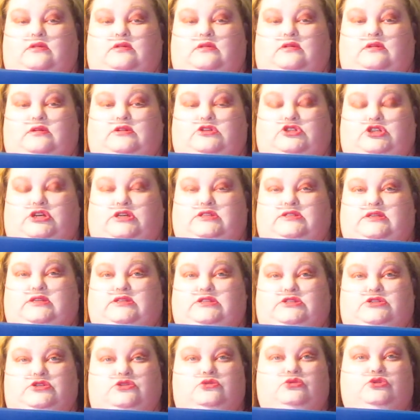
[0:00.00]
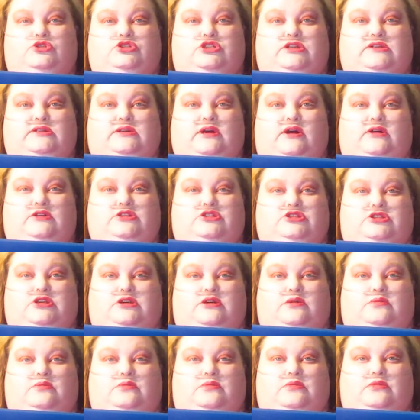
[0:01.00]
And Jesus knew she touched
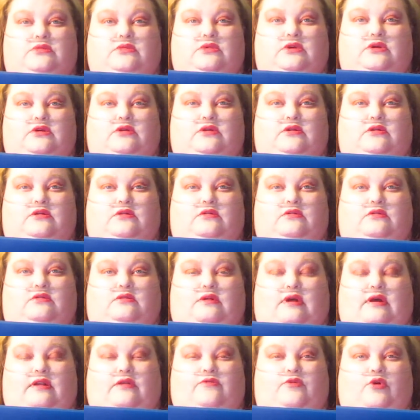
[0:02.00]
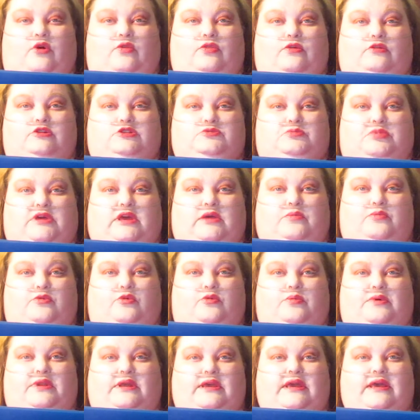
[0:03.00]
him out of all those people,
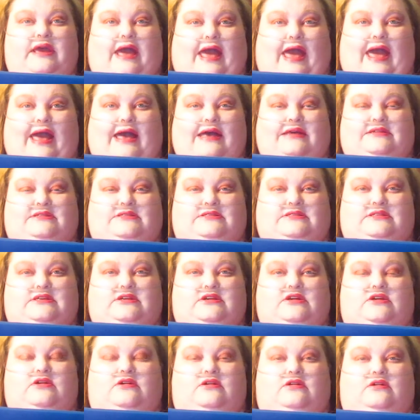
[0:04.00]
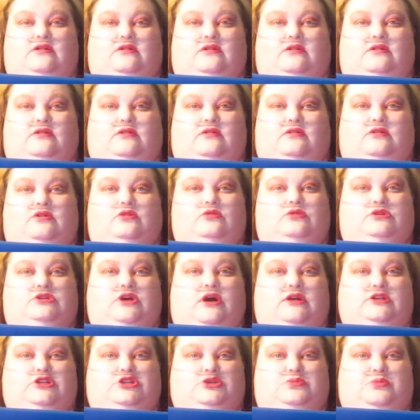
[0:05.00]
but he asked, who
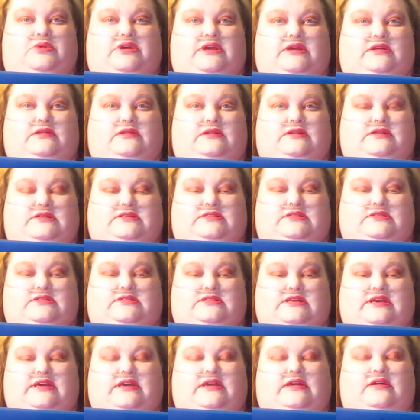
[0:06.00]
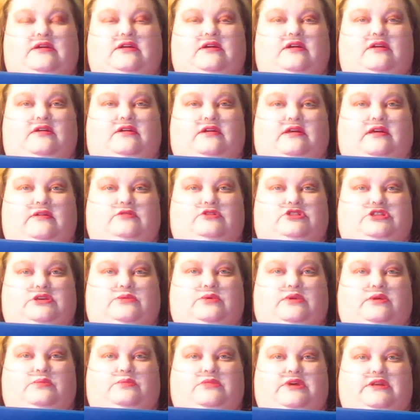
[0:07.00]
touched me, just to see if she
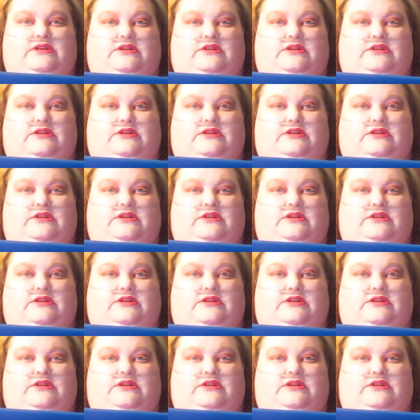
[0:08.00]
would admit